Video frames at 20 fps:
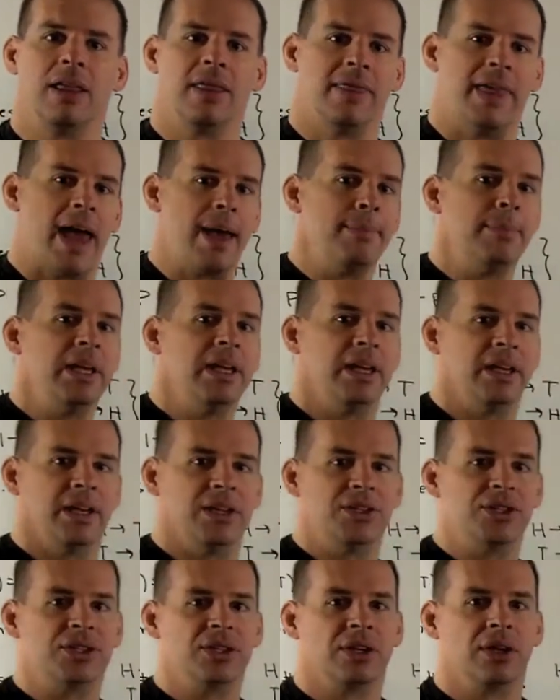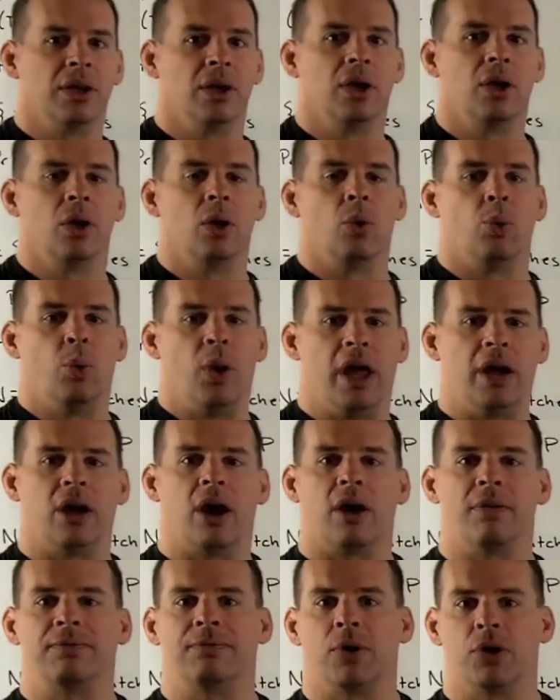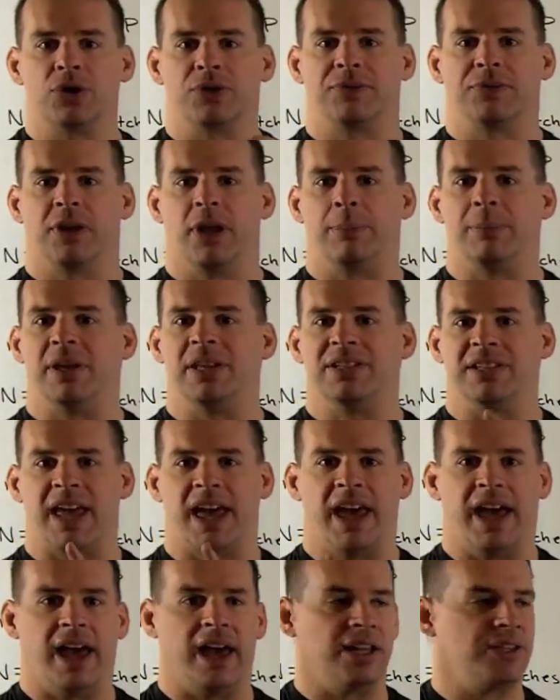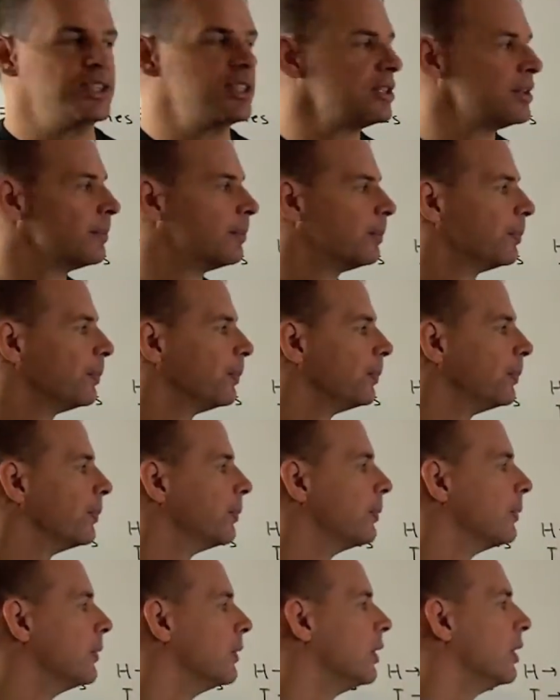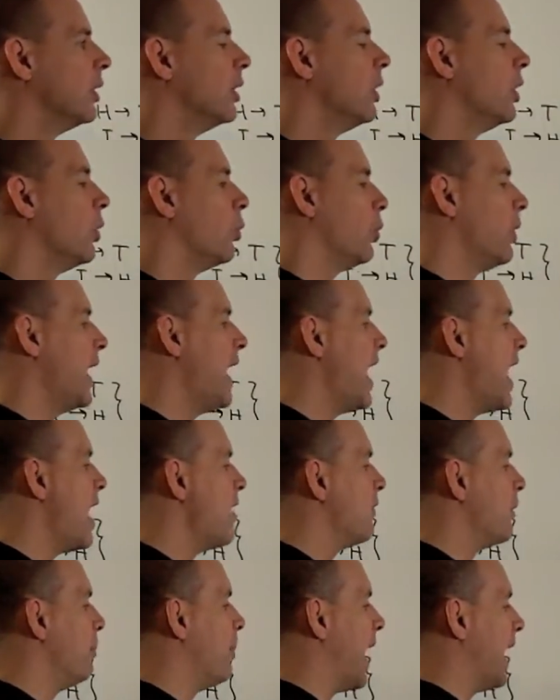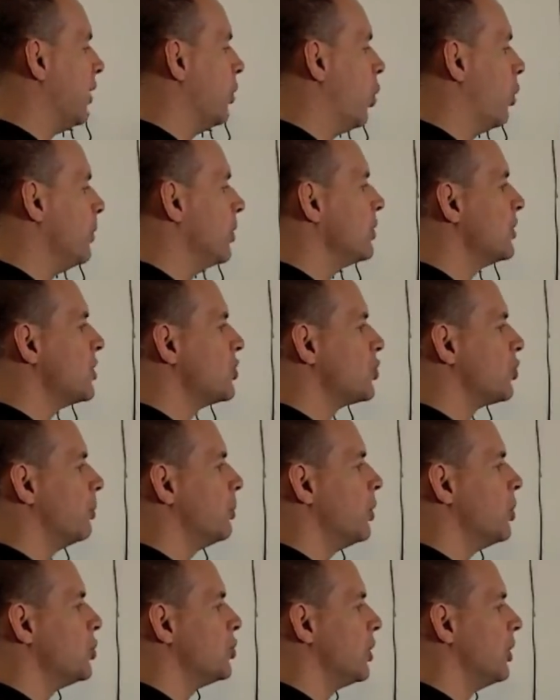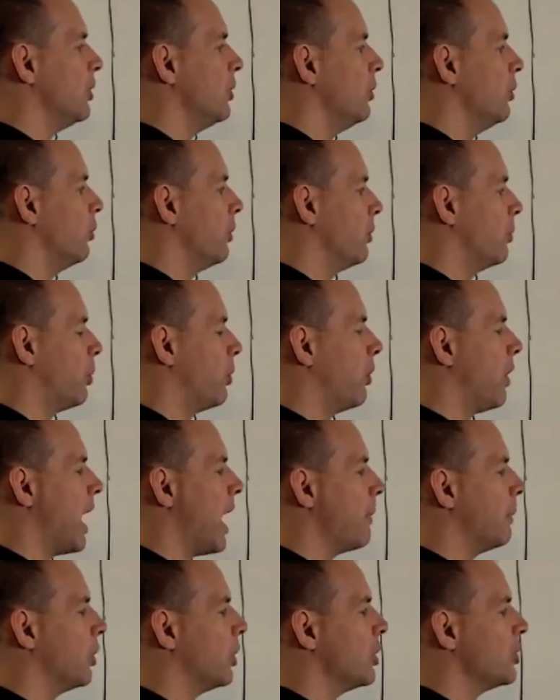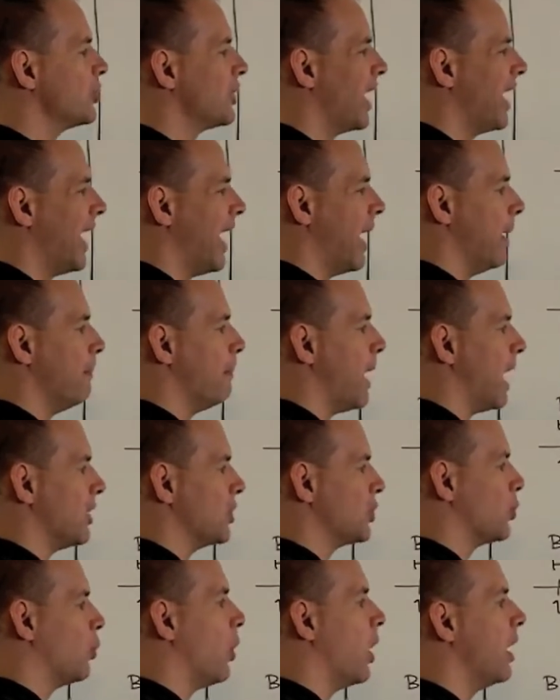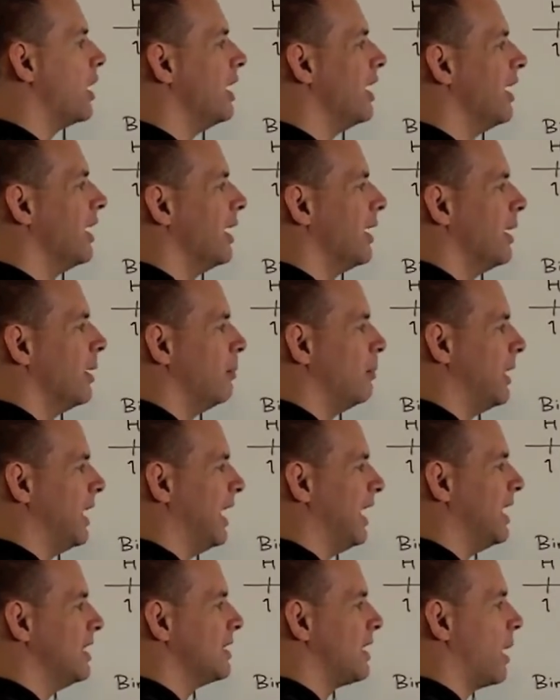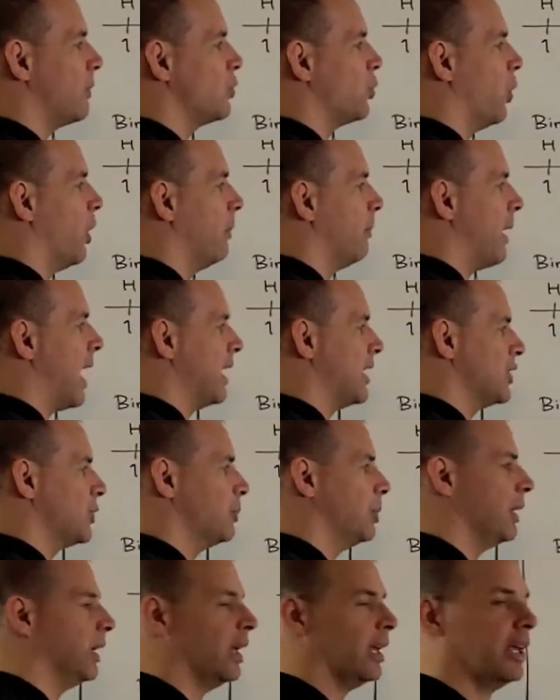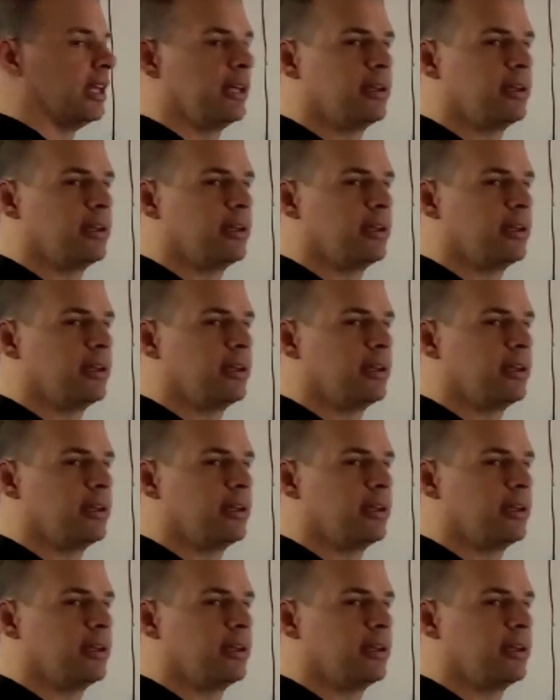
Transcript: That means when our first flip is a heads, we're going to have a binomial distribution with parameters n minus one, P times one minus P.